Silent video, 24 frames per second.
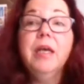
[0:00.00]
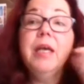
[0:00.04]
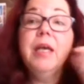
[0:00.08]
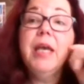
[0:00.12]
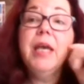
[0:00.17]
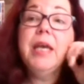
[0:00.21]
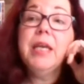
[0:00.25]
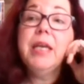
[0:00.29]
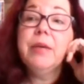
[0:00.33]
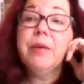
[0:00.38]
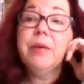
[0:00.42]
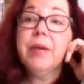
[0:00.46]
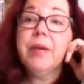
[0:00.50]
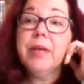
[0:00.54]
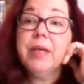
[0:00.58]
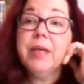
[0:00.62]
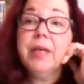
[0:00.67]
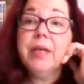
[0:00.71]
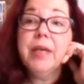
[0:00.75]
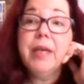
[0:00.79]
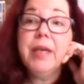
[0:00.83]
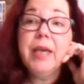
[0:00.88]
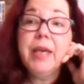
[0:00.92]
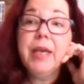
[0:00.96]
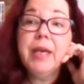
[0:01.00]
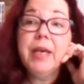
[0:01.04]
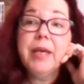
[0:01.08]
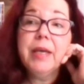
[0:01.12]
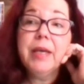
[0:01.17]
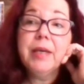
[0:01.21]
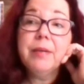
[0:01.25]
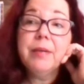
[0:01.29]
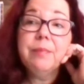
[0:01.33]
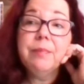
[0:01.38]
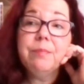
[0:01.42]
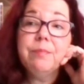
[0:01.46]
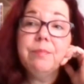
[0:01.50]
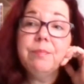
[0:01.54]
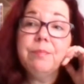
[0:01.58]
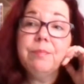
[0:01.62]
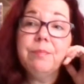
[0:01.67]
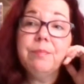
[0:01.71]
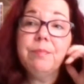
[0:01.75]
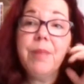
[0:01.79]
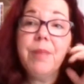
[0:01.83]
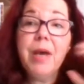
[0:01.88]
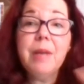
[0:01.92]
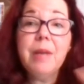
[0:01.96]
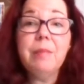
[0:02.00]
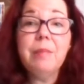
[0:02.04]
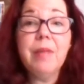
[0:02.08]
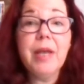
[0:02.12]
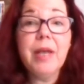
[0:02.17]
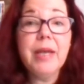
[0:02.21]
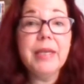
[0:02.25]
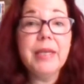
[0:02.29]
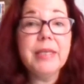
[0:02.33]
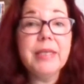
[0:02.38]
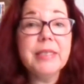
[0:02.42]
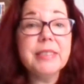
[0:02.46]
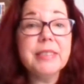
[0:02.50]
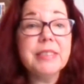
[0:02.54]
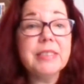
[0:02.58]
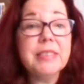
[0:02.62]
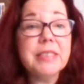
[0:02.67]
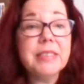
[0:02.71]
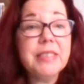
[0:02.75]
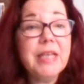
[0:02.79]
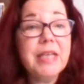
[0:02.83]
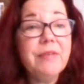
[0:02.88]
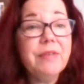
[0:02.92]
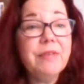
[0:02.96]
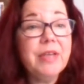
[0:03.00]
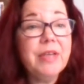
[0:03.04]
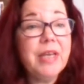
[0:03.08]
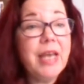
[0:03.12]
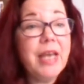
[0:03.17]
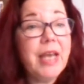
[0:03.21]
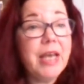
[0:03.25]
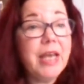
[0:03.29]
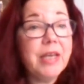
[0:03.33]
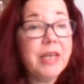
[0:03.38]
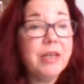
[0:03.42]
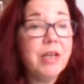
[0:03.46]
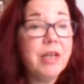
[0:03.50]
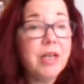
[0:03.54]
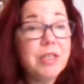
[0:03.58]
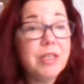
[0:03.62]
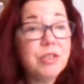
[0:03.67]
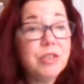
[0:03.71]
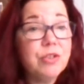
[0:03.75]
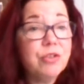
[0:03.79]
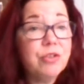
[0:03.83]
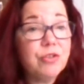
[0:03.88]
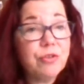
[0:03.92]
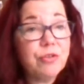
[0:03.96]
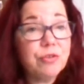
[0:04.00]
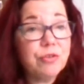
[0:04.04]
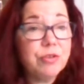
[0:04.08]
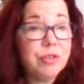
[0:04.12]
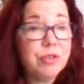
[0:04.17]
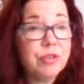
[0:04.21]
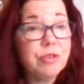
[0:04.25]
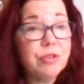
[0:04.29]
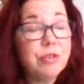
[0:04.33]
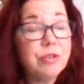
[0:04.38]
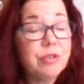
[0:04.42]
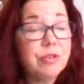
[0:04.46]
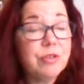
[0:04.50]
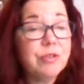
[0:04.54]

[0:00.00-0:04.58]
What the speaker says: Anyway, bottom line is stevia had uncertain